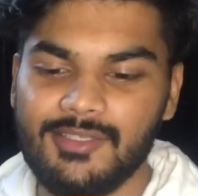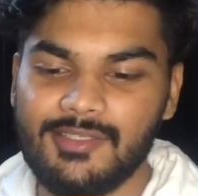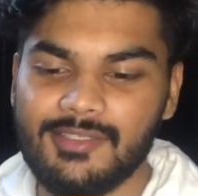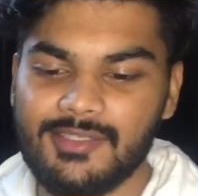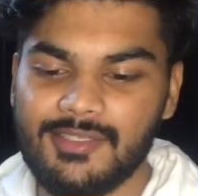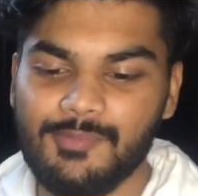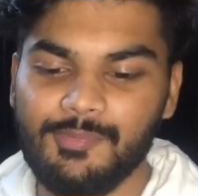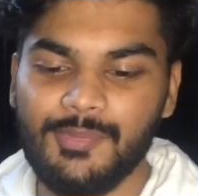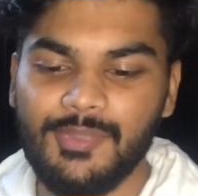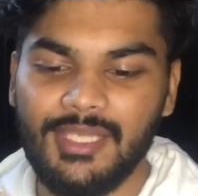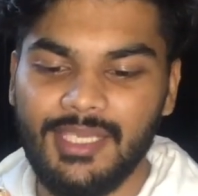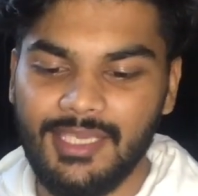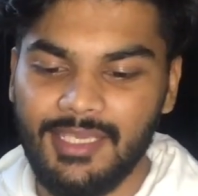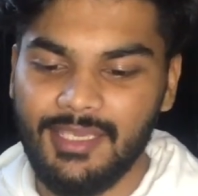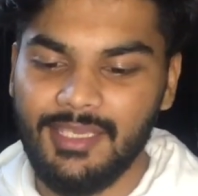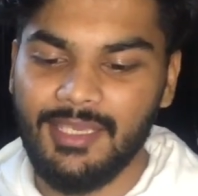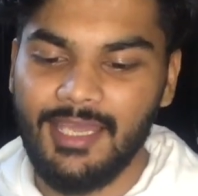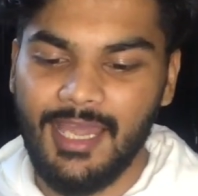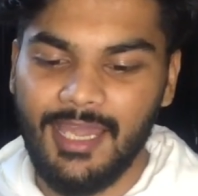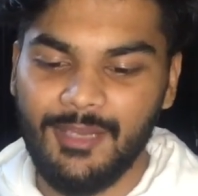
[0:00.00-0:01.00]
It's a
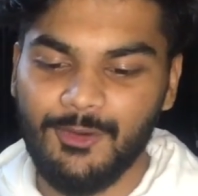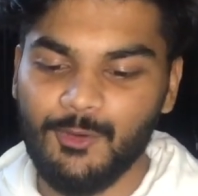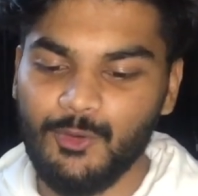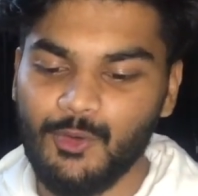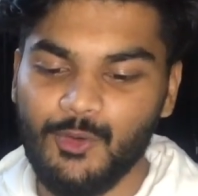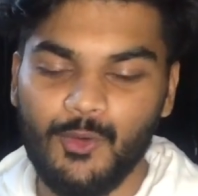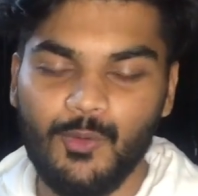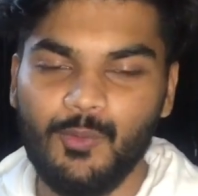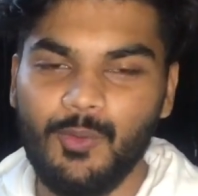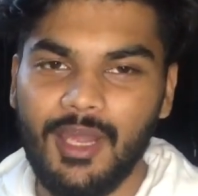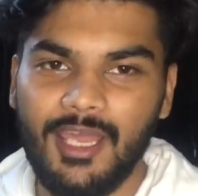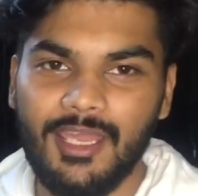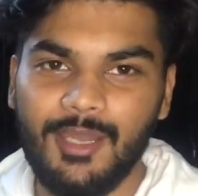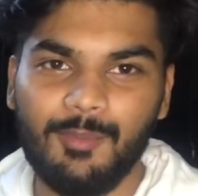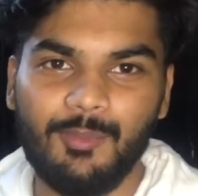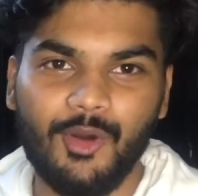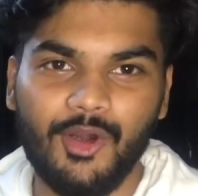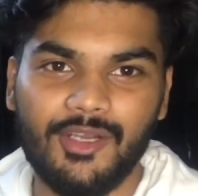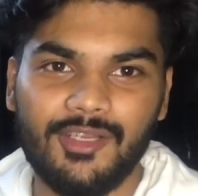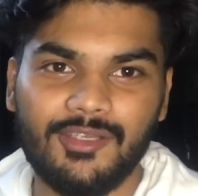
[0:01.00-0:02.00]
play. I don't know why I
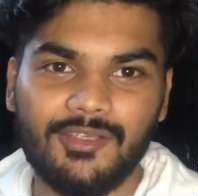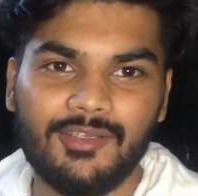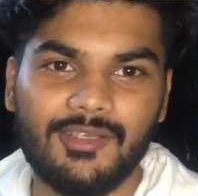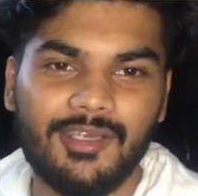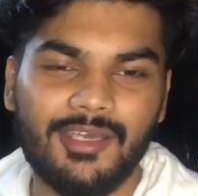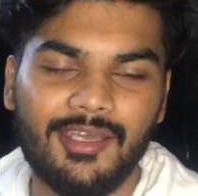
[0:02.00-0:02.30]
bought it.